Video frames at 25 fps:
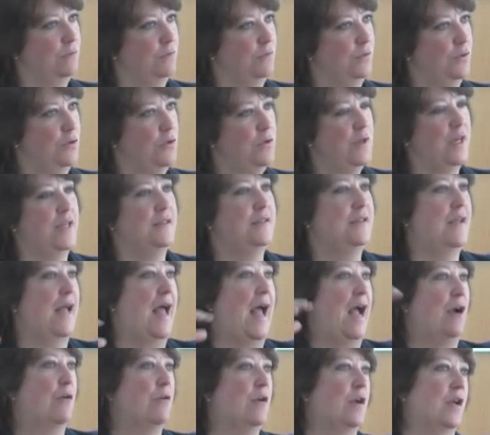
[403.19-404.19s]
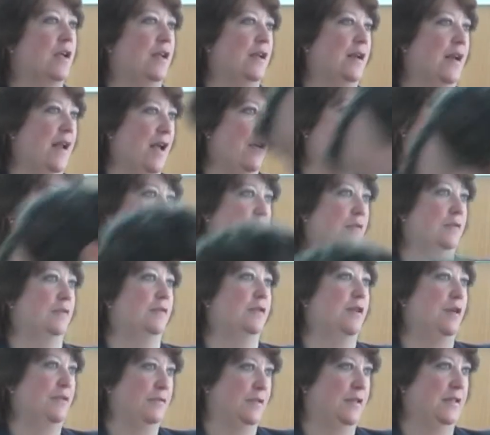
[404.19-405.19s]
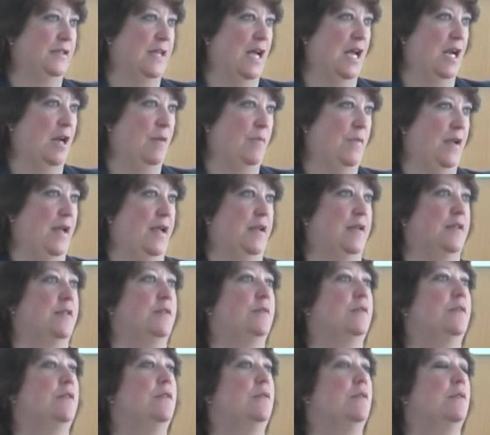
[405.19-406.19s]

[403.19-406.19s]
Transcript: look at the aggregate level of the database,